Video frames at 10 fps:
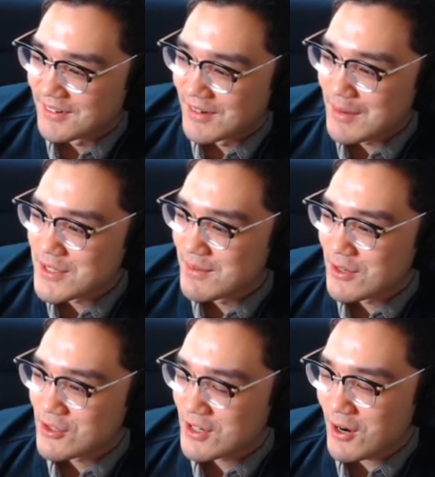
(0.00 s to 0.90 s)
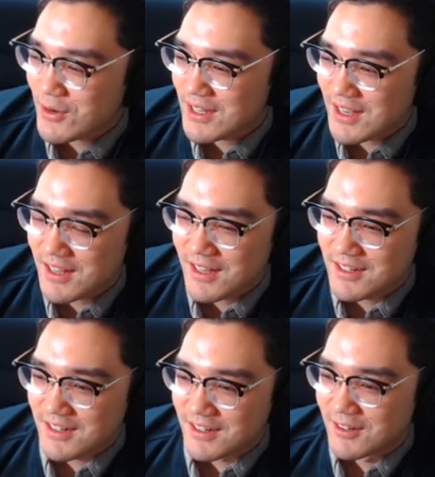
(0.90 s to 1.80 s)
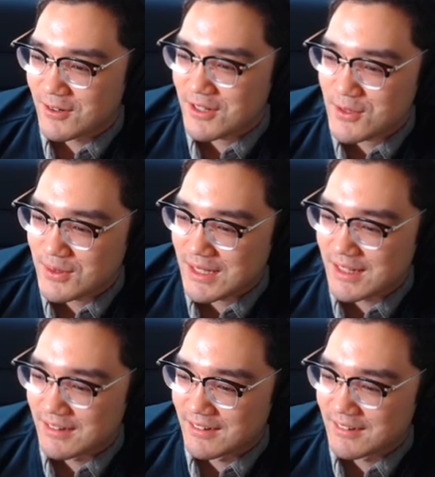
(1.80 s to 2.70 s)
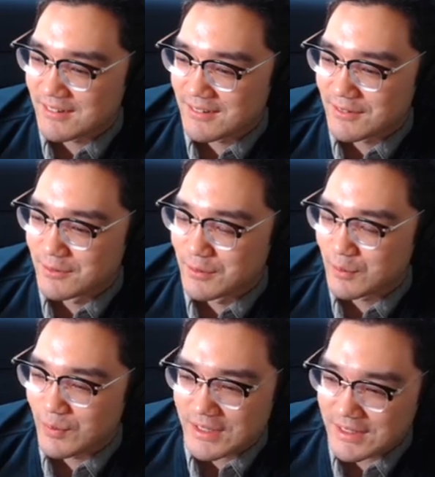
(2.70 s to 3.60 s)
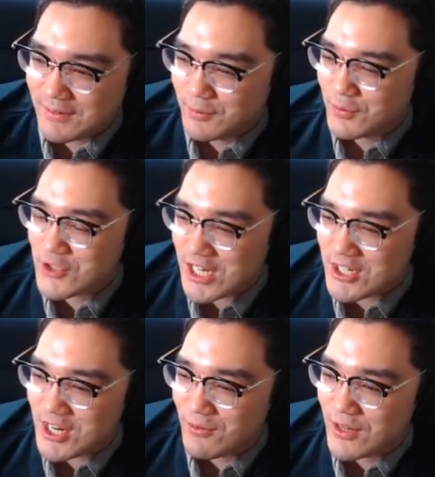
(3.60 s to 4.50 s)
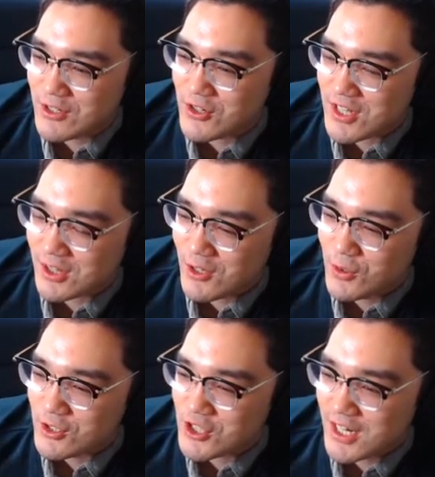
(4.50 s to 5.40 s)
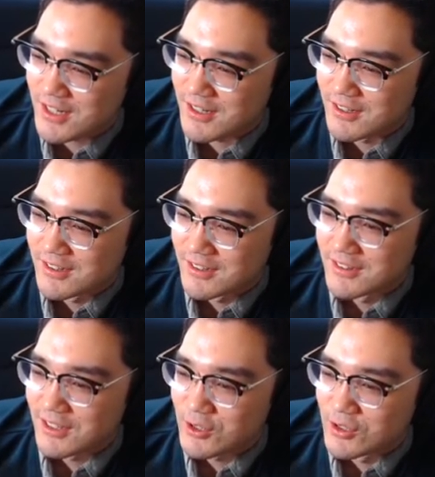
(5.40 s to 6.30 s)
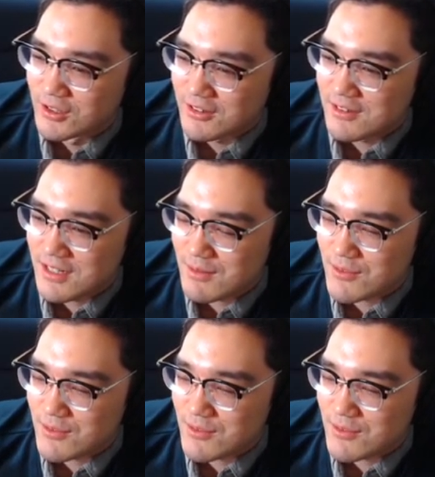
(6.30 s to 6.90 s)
Ram is a male sheep. Okay, yeah, yeah, yeah. Okay, so then... What... Jackie Chan Adventures, I thought you were China. I thought you were Team